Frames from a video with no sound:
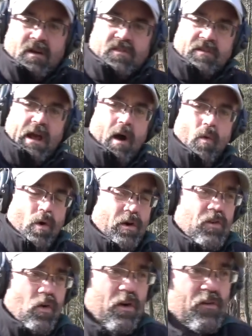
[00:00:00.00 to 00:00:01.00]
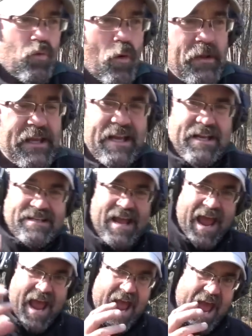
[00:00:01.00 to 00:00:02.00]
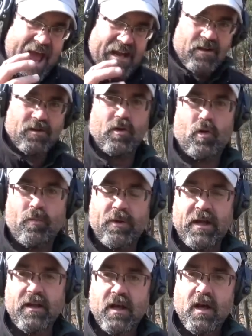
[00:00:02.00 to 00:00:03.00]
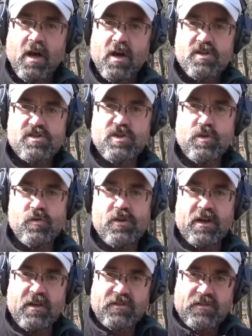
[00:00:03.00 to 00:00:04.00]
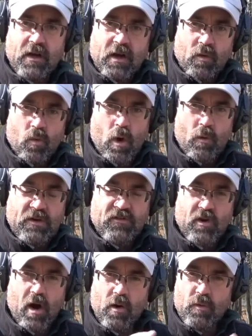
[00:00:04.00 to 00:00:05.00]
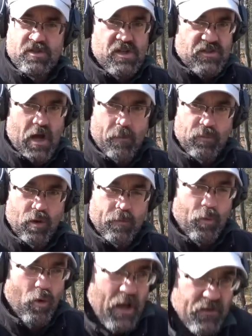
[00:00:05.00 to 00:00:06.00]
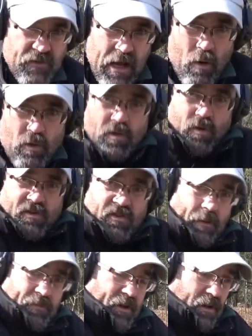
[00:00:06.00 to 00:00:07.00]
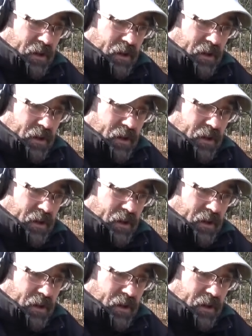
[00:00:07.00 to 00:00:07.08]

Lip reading: So now what we're doing is we're beginning to add a little bit to this. Where we started with just uplook press, now we're doing something a